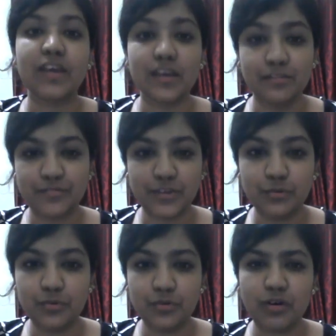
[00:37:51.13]
If
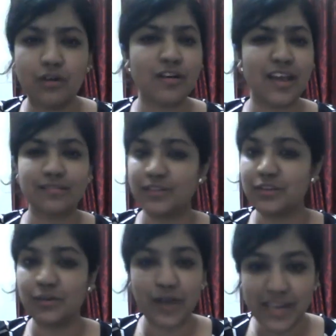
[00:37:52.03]
you or
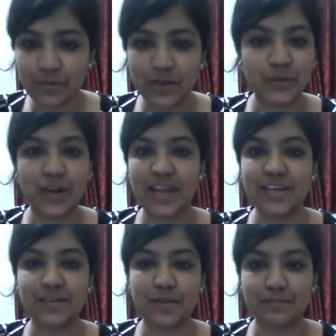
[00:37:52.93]
anyone who would
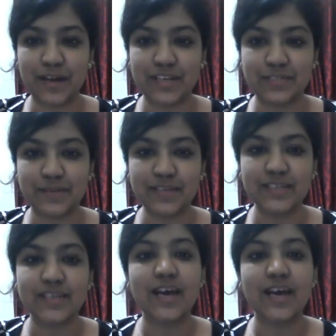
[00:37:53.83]
like to be a participant,